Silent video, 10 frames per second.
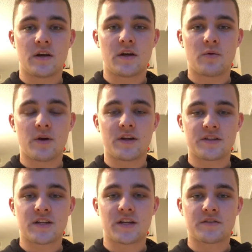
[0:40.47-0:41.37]
in a way to
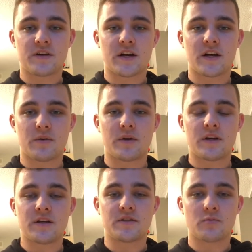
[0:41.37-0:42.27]
satisfy our
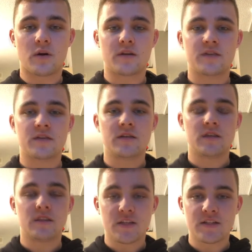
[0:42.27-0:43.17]
needs and wants.
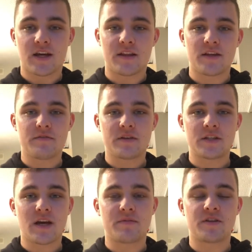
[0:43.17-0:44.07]
These are different
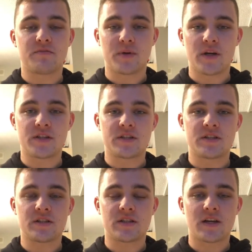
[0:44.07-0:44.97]
types of
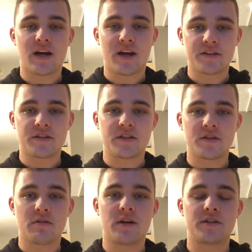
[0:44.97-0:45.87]
purchases and
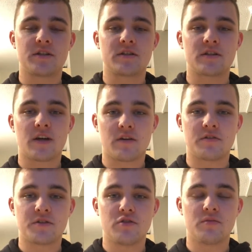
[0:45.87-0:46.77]
situations that
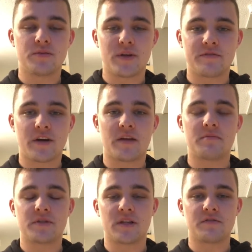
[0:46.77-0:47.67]
consumers may find
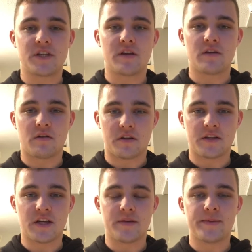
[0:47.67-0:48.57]
themselves in on a
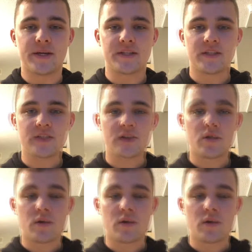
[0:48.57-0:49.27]
daily basis.